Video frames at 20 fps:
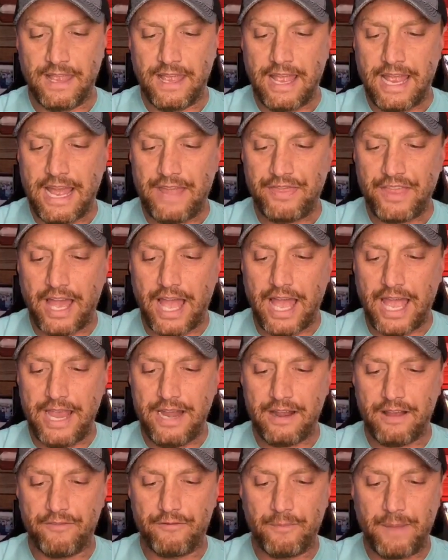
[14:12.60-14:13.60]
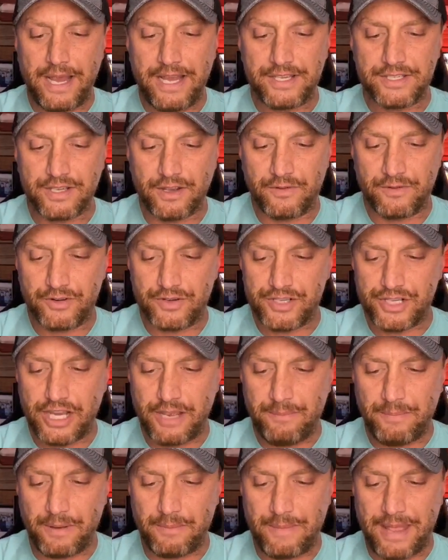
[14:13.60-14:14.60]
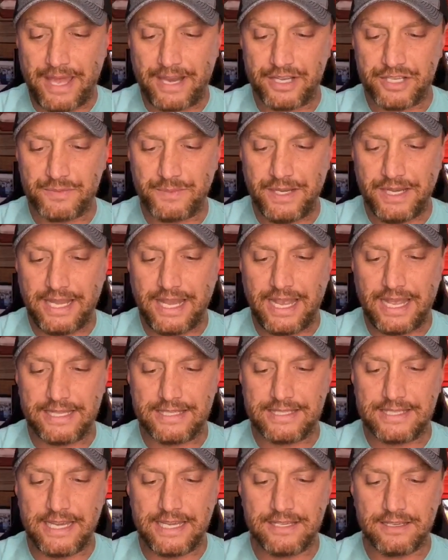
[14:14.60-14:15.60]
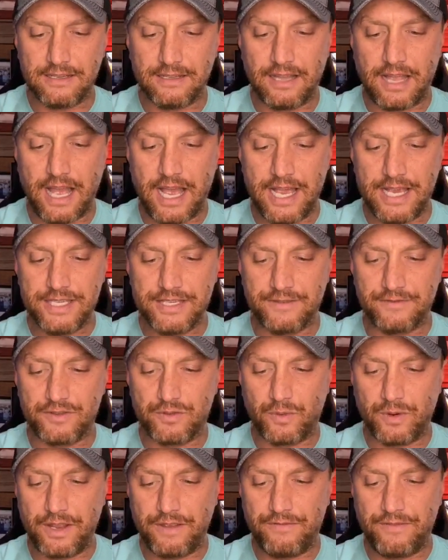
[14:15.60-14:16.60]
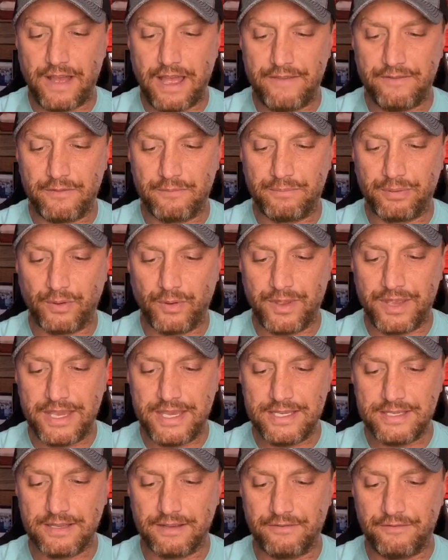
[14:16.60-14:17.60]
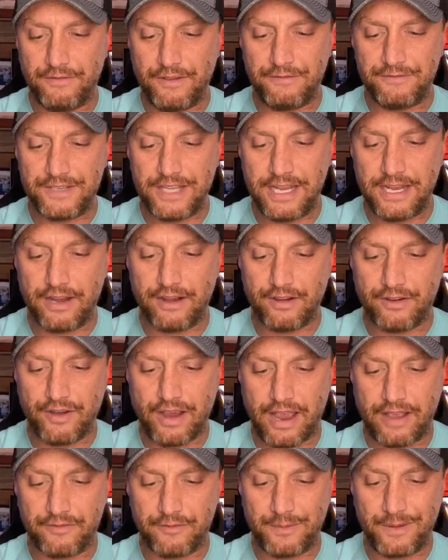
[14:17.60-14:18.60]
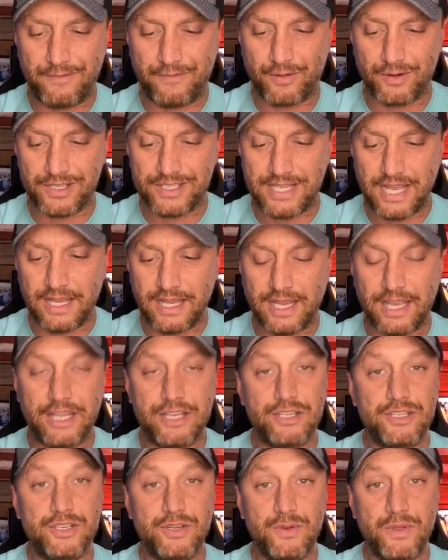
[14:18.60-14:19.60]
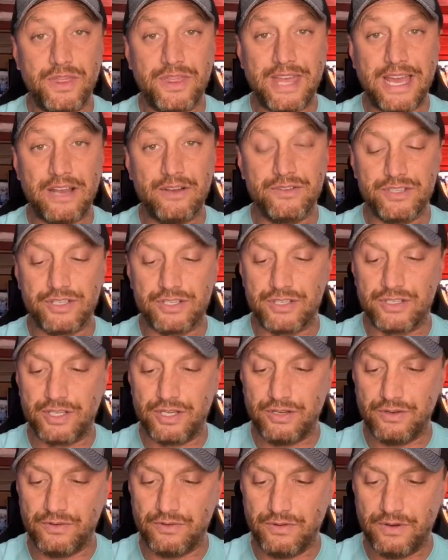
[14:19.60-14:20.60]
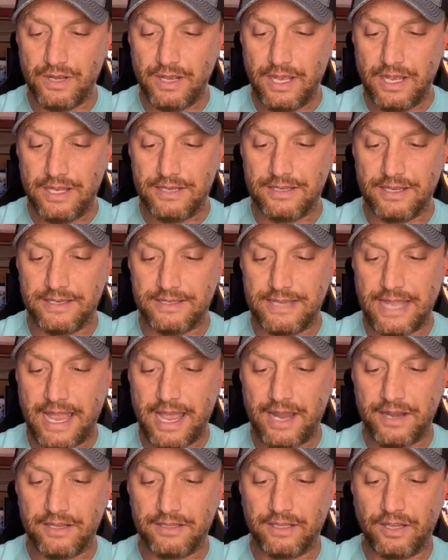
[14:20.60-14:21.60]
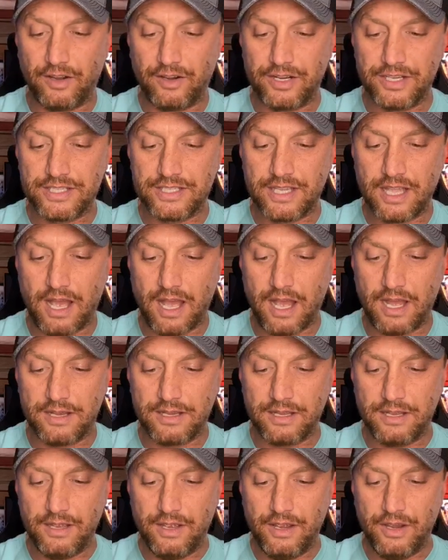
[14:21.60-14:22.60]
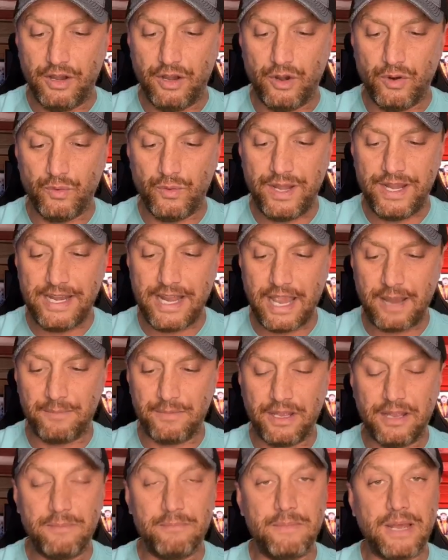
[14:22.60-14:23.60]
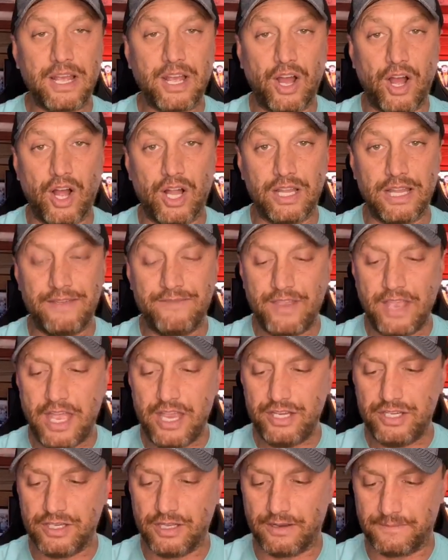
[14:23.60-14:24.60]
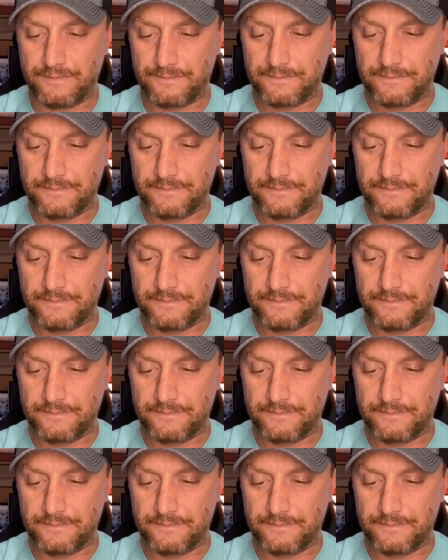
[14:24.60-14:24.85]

At the height of Mike's ownership and management, he had seasonal highs of 25 employees and 15 aircraft before selling it in 2002 to Dan and Laura Scott, who renamed it McCall Aviation.